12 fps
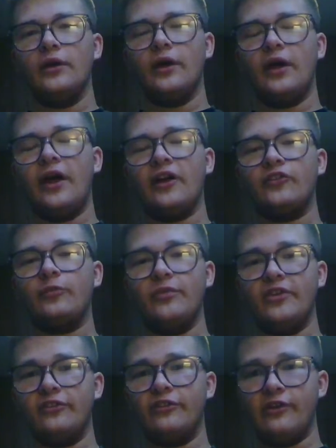
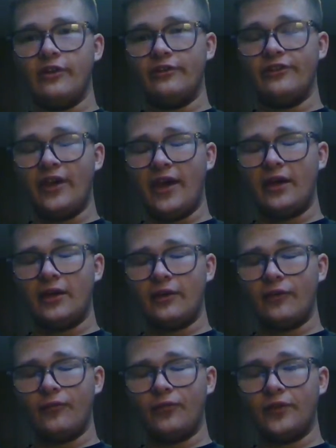XBC Tech.
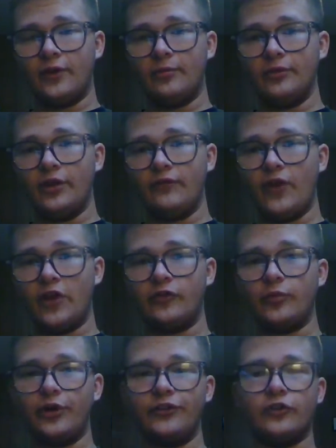I believe that's
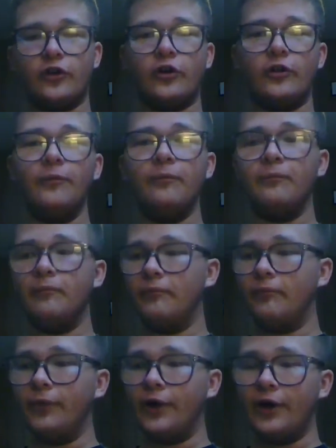what it's called.
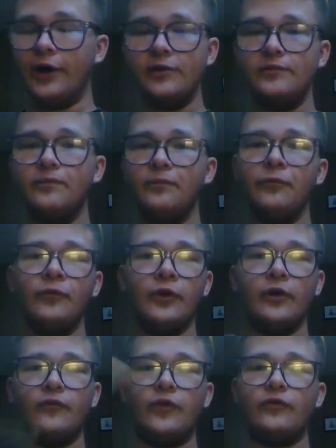But
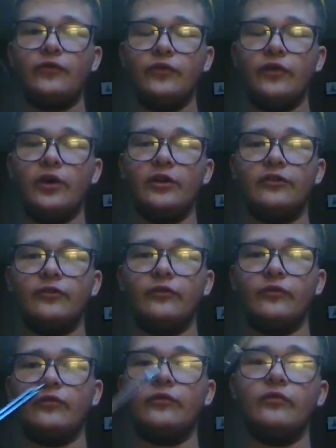it's
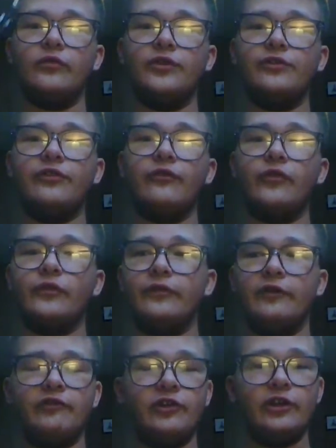listed for
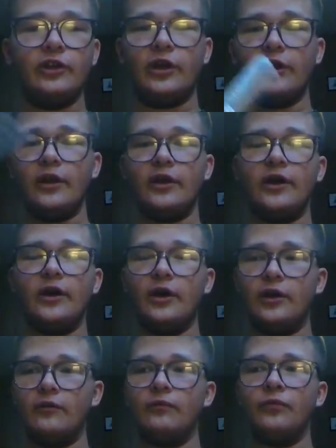
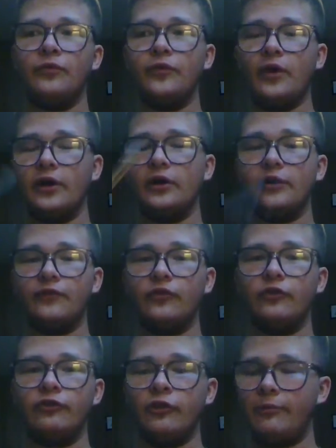$15.99. I got free
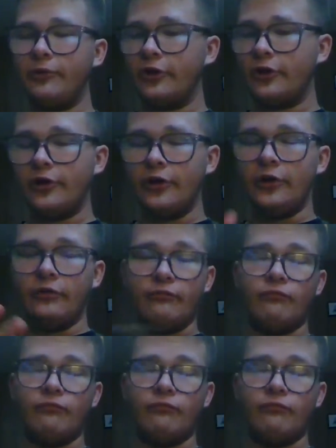shipping on it.